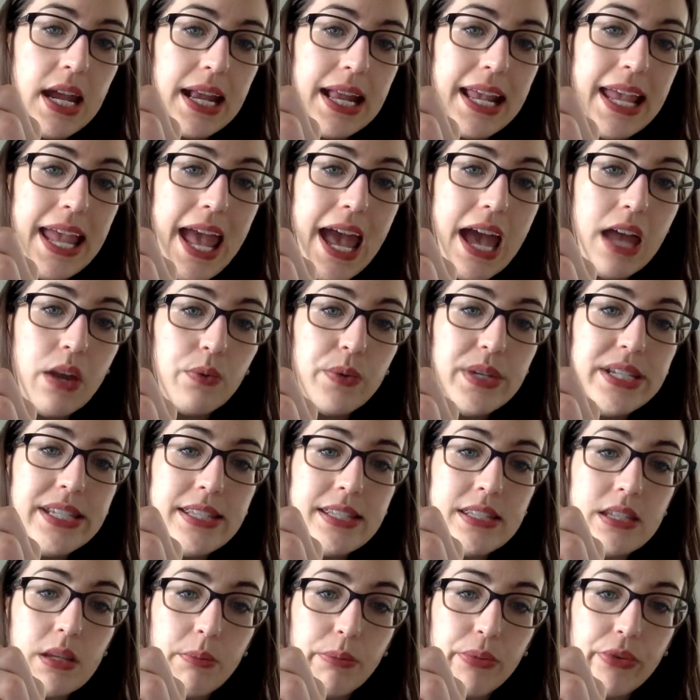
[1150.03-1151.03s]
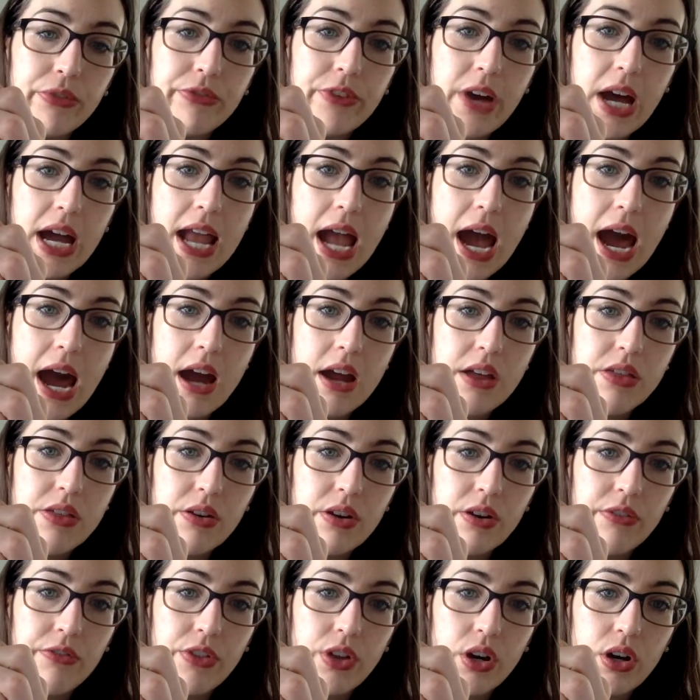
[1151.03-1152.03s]
Can we simplify
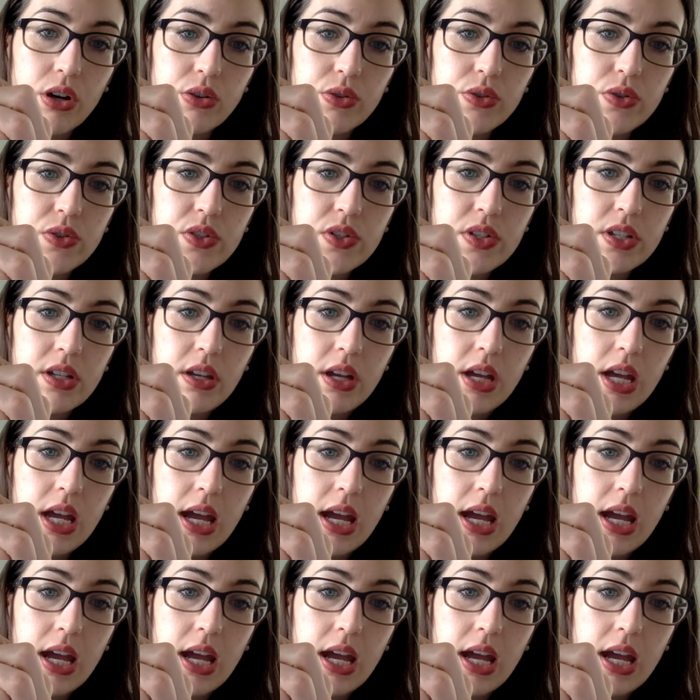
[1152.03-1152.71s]
either of those?